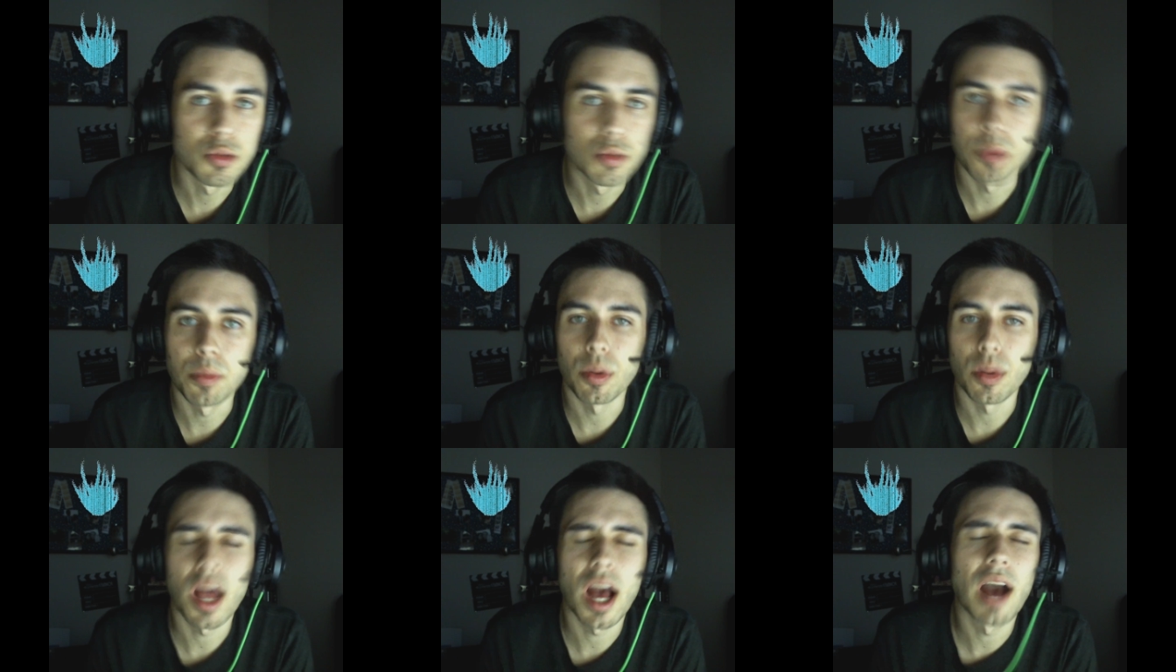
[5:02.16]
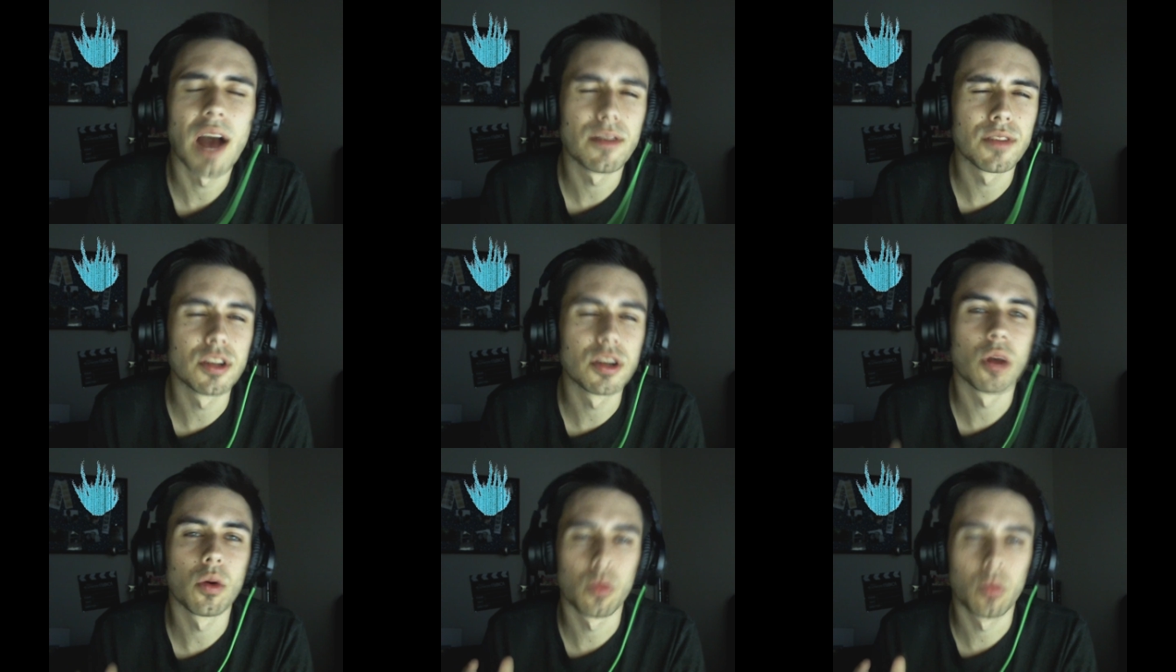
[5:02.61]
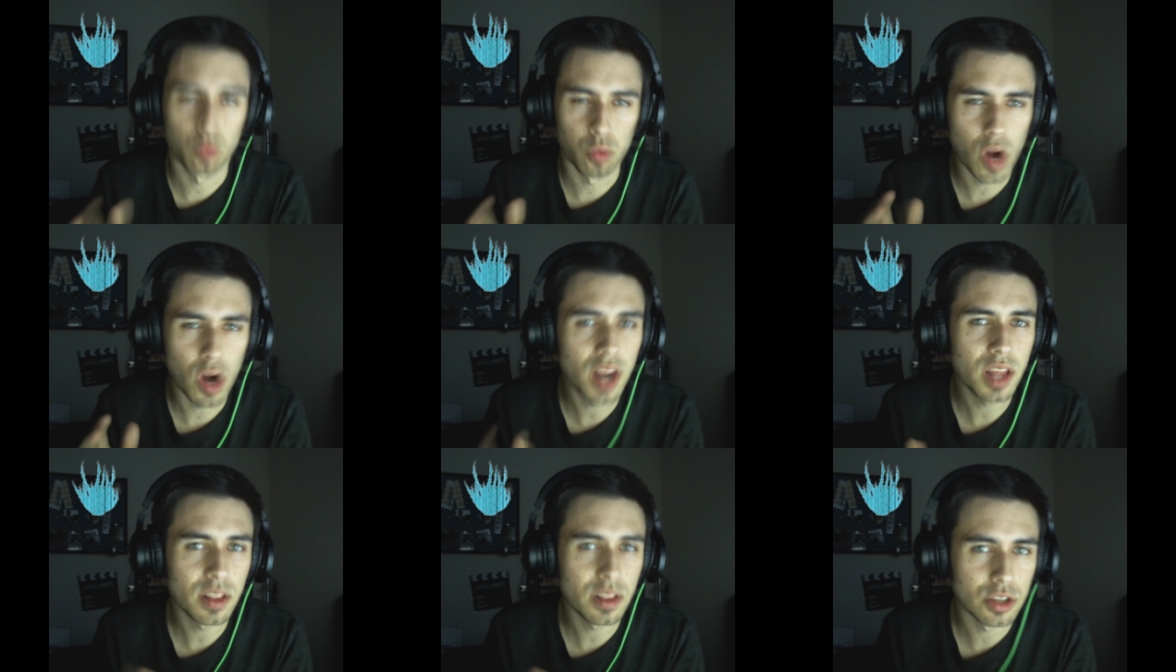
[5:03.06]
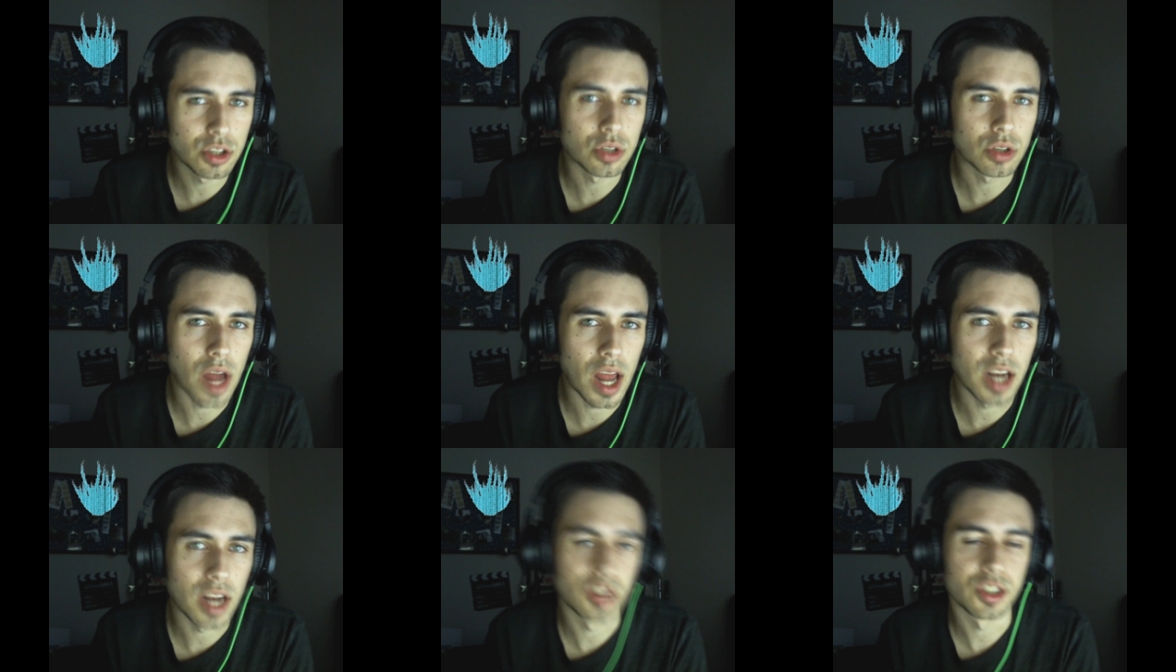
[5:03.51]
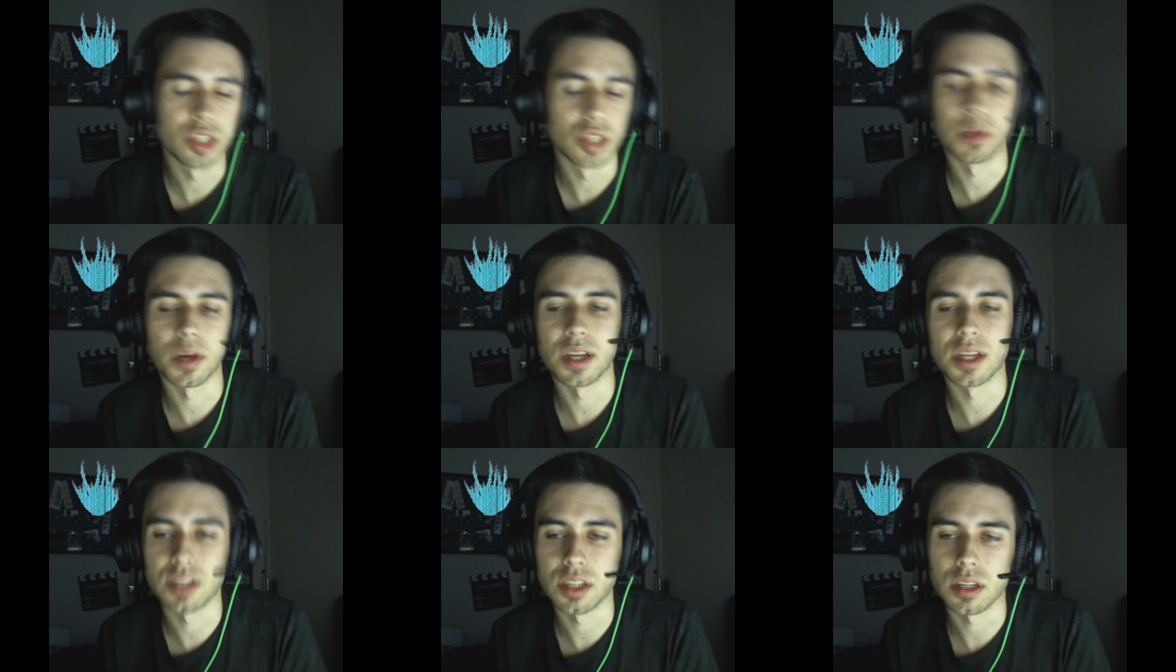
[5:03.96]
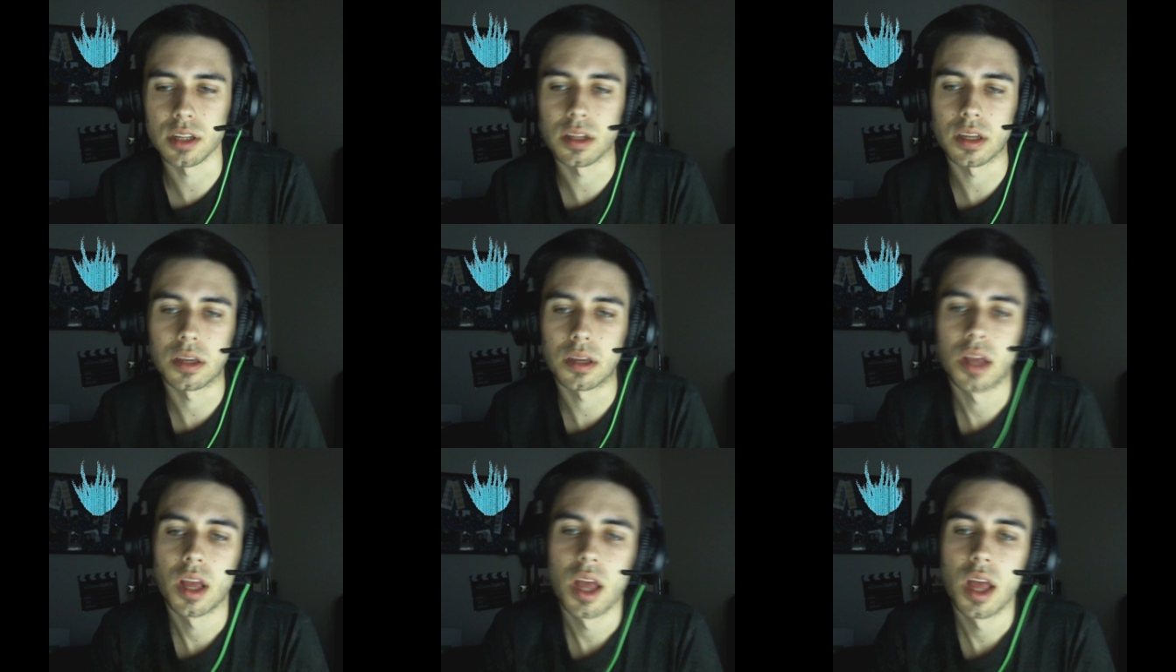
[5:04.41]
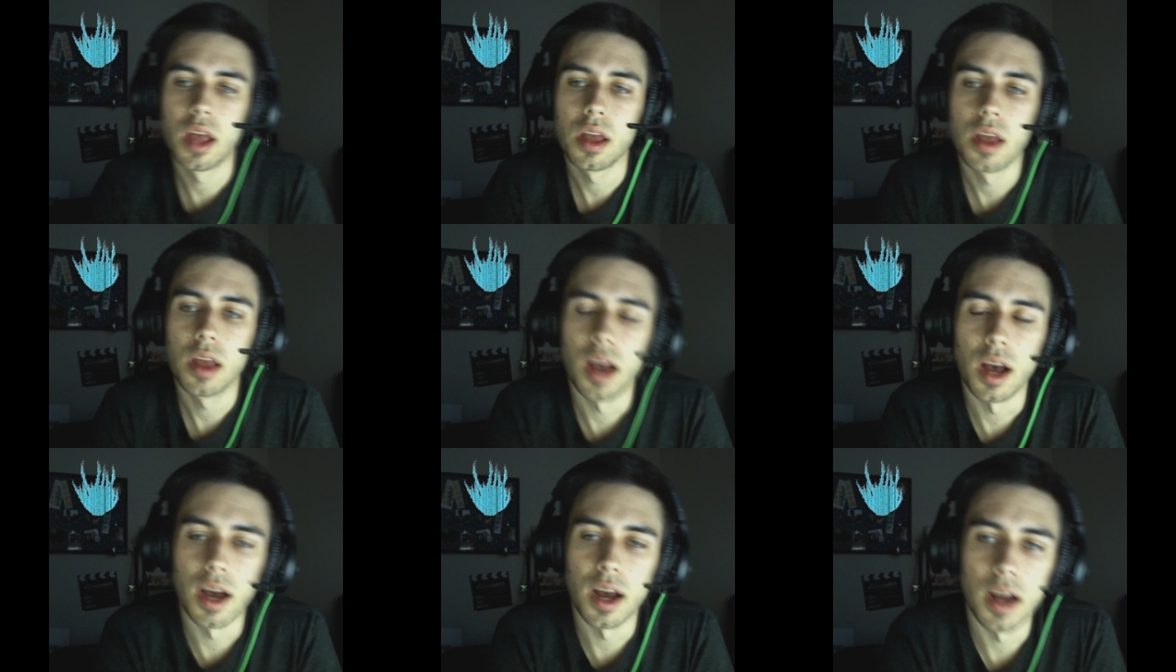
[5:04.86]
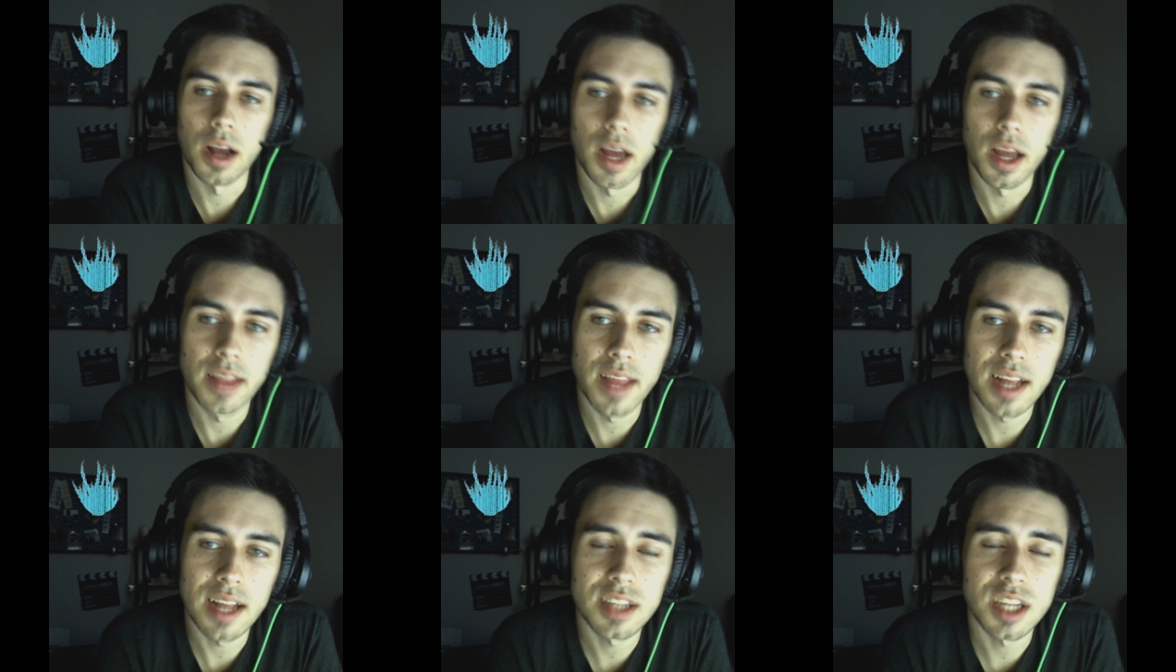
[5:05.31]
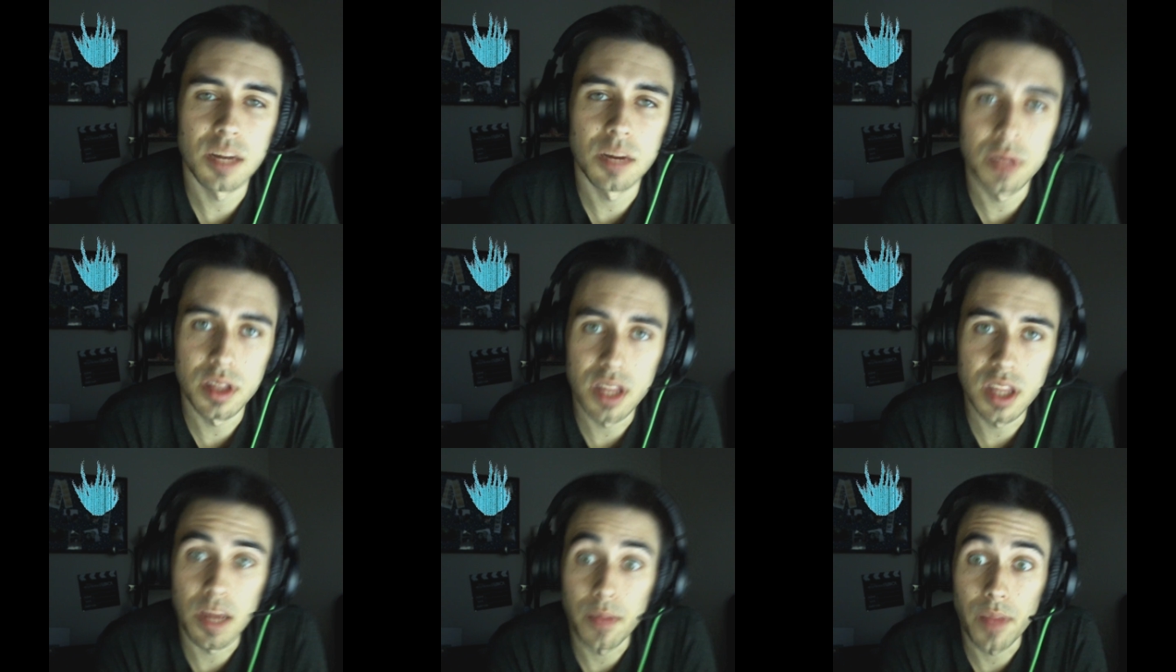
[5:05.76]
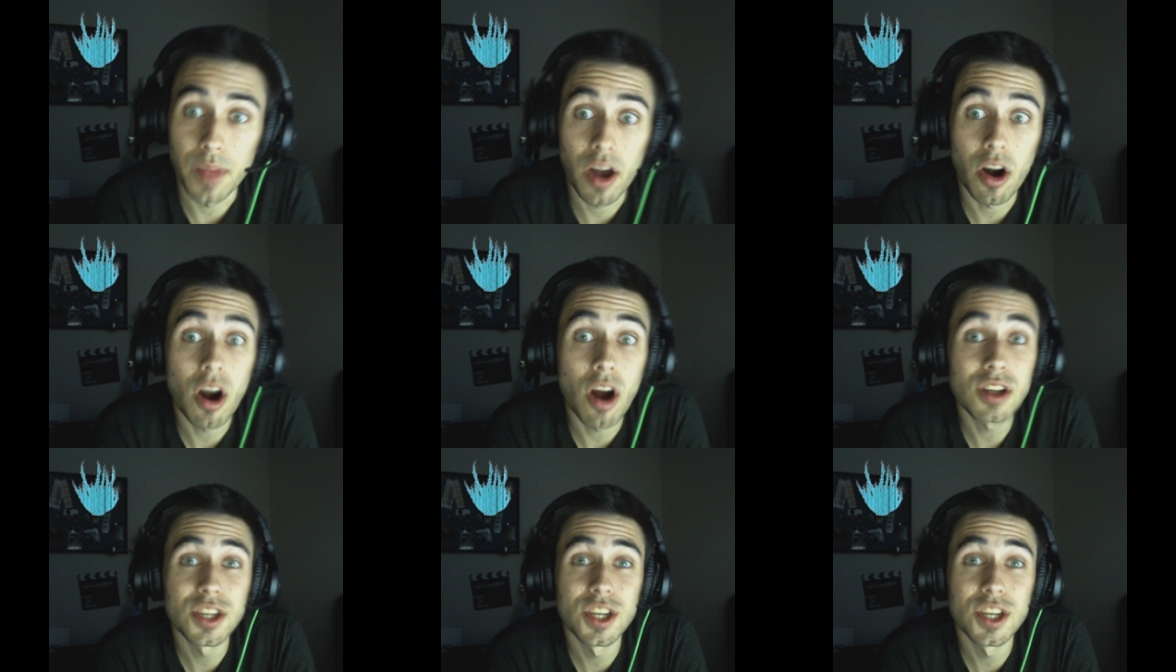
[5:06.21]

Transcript: most people have, you know, running the strategy basically. Uh, and that's going to be them. They're